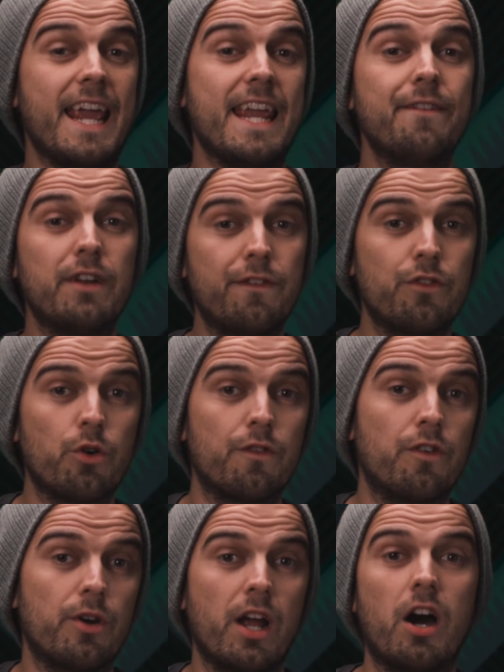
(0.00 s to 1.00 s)
Even if you're a
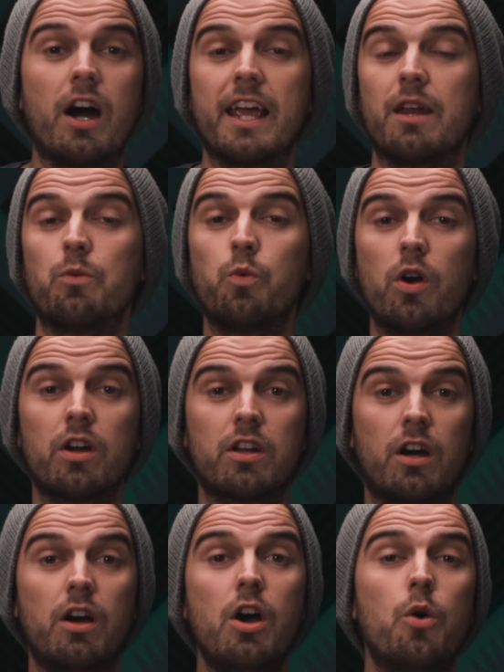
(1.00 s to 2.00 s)
very high-end
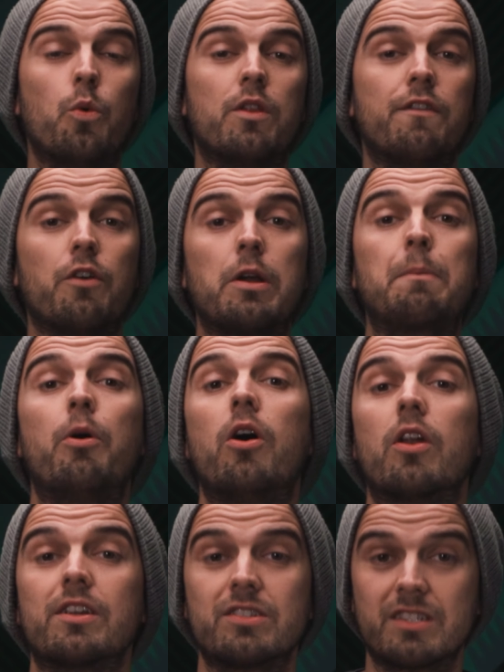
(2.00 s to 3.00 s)
worker with a very
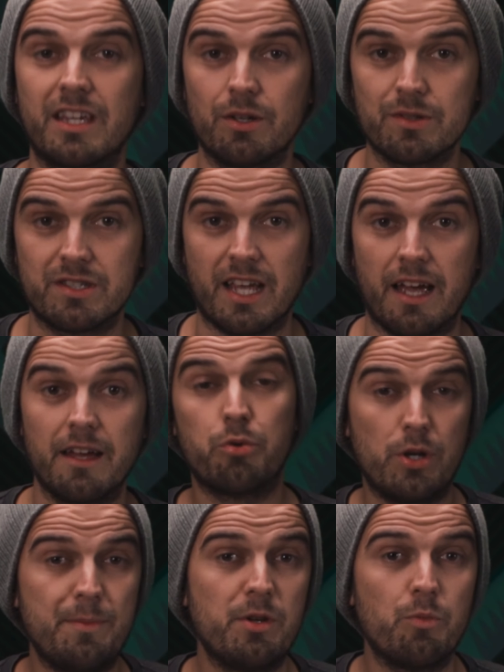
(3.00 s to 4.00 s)
polished skill set,
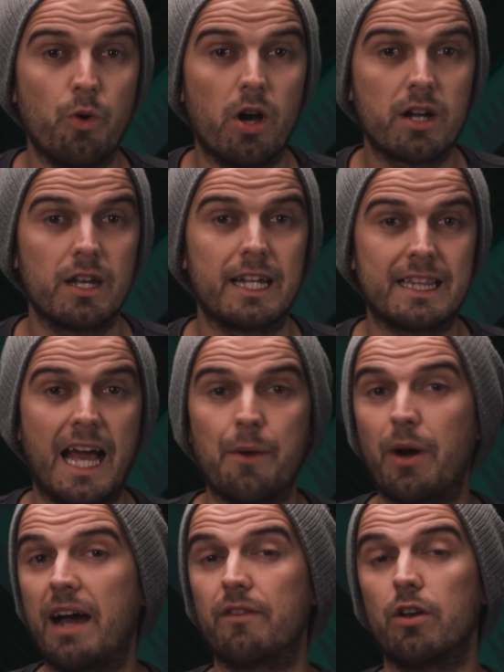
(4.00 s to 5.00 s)
premium work like that
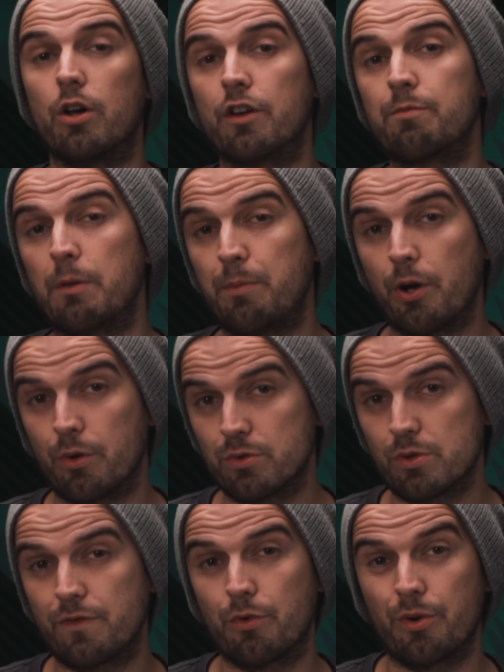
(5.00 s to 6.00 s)
will have a lot of
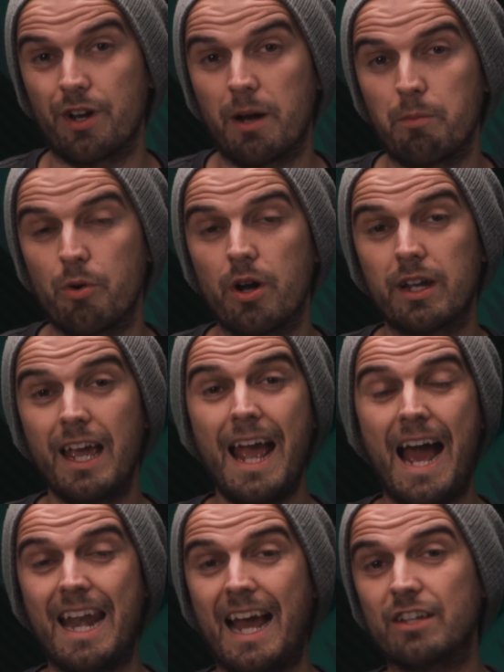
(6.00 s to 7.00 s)
proposals for an Upwork.
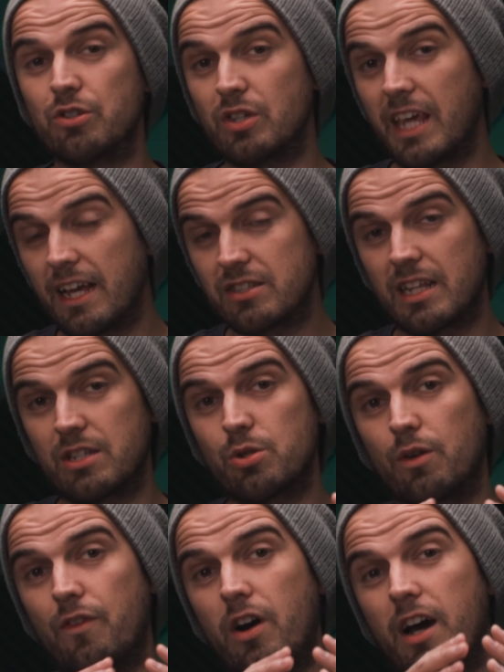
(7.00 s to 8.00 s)
And as you get to that
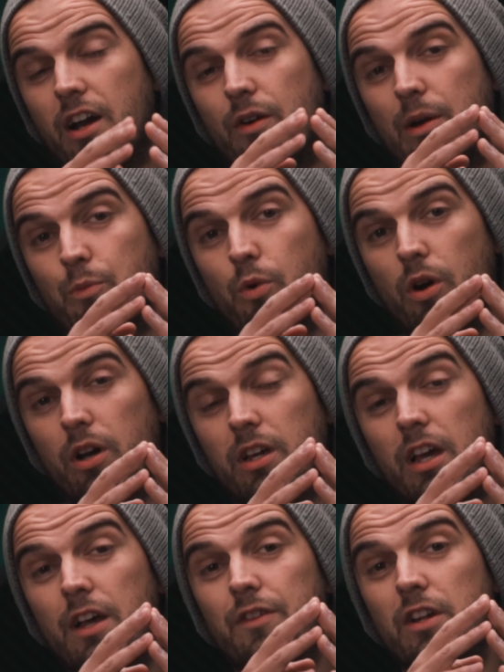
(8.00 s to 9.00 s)
sort of higher end
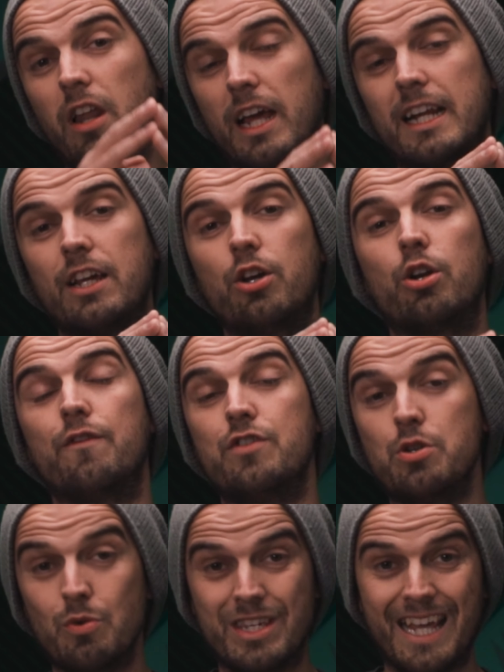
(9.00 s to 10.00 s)
work, the likelihood of
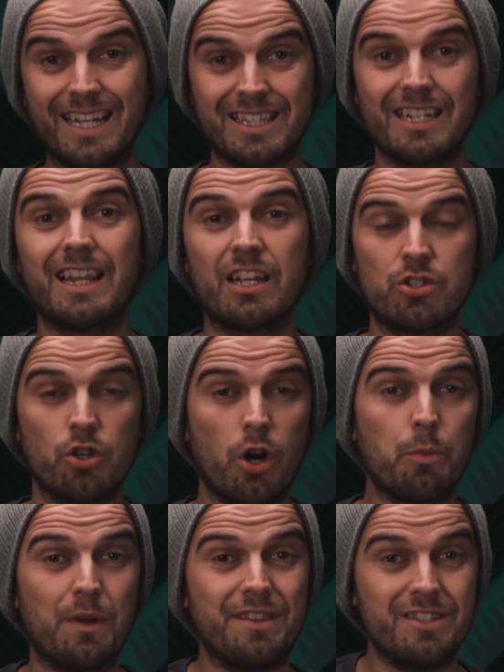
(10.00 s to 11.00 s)
you getting that
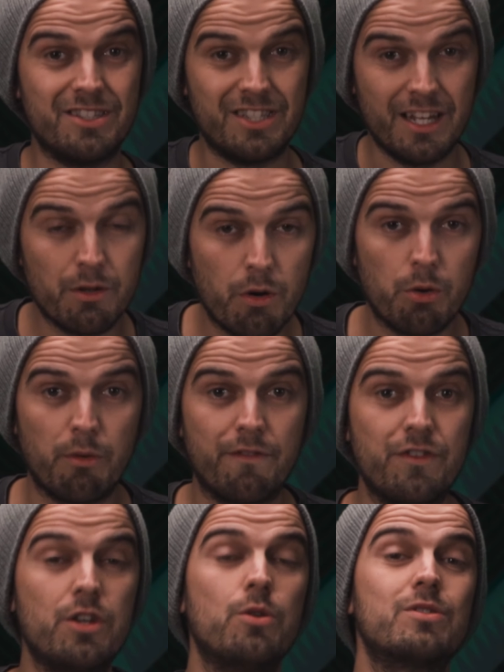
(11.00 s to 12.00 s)
job with 0
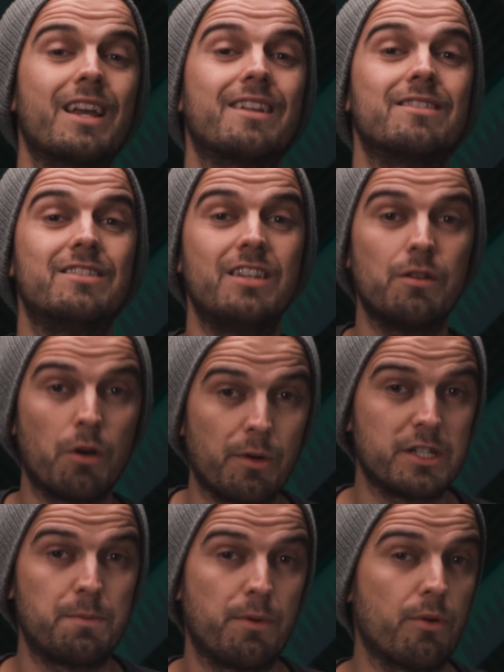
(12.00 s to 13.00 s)
reviews and 0
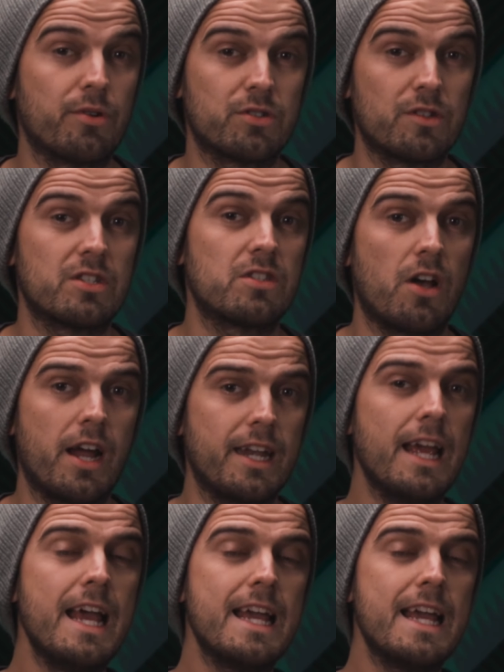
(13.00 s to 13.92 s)
experience on the site